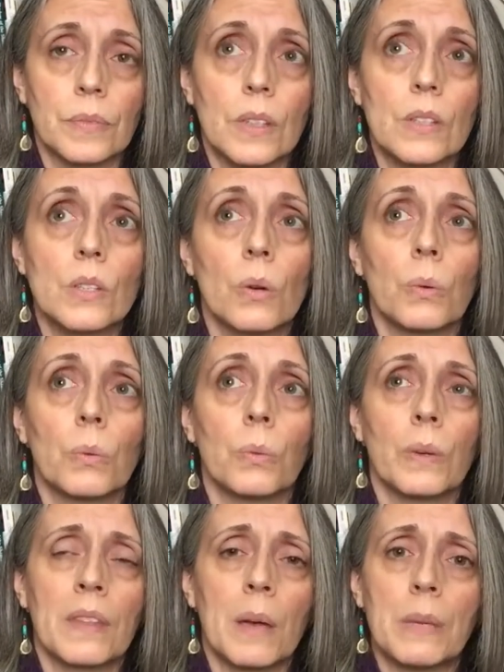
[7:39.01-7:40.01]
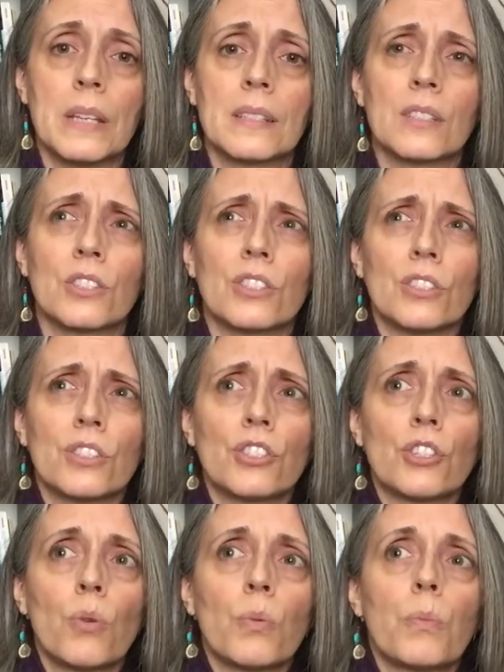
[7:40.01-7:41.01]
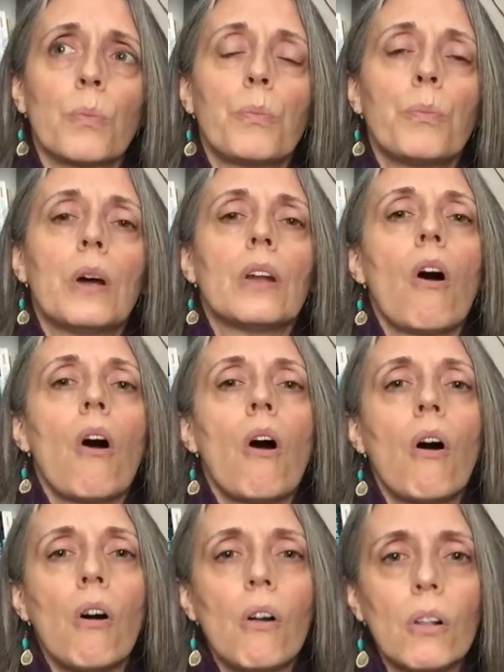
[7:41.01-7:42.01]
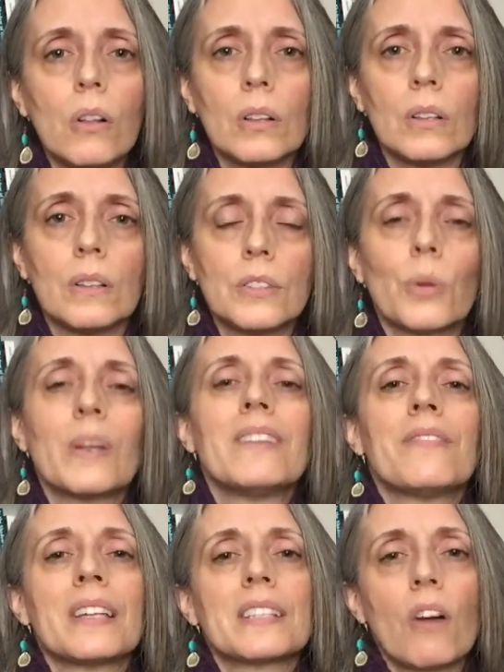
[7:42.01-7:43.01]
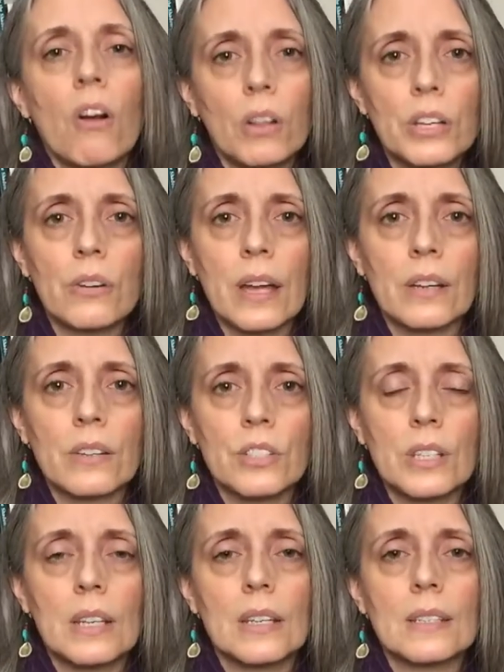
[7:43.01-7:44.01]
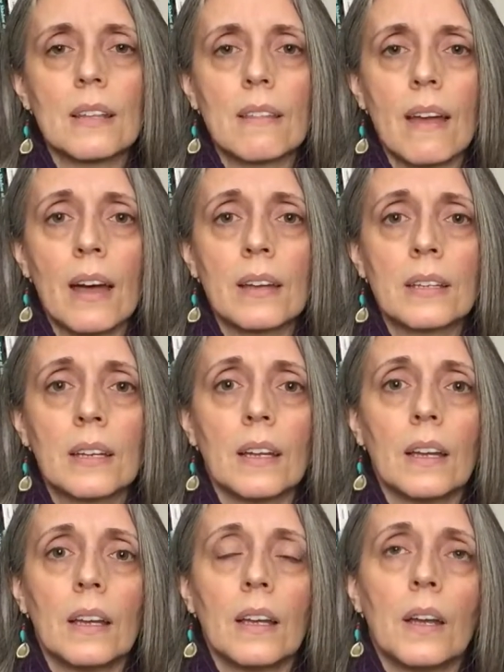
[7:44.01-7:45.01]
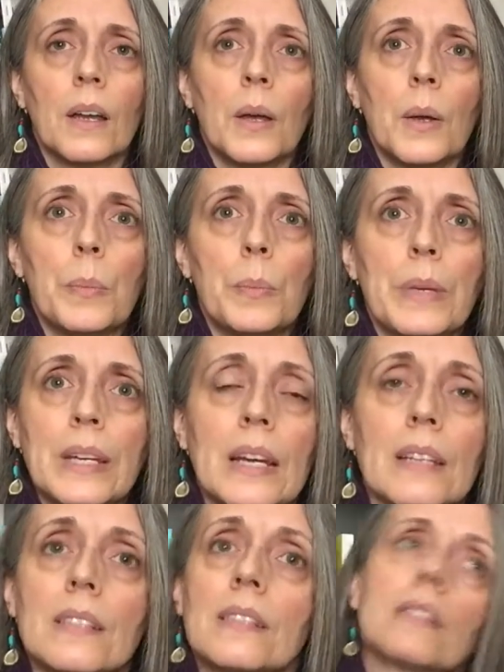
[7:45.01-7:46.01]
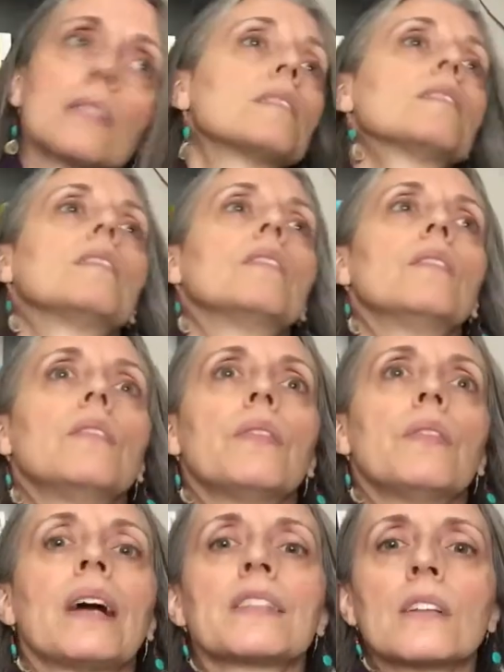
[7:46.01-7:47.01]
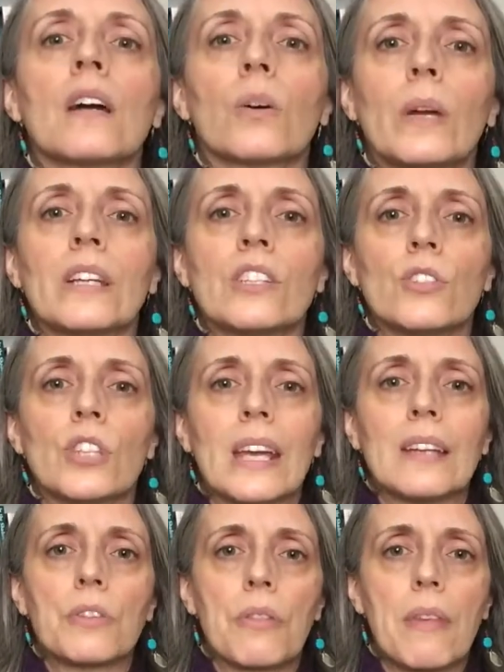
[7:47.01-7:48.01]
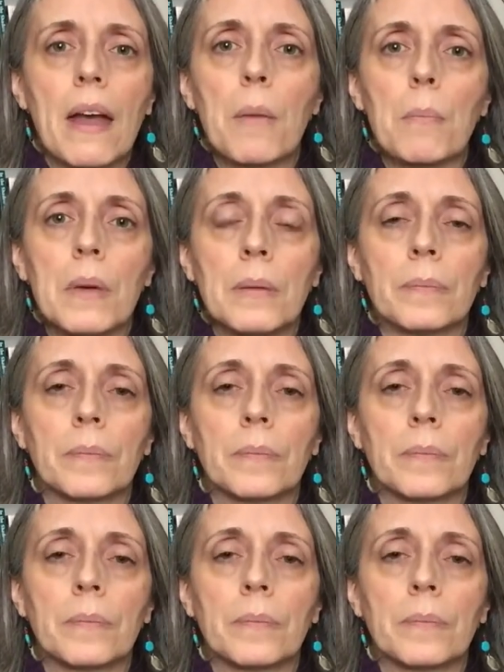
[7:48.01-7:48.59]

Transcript: So what that means is don't invest all your energy into that, because that's not going to change them.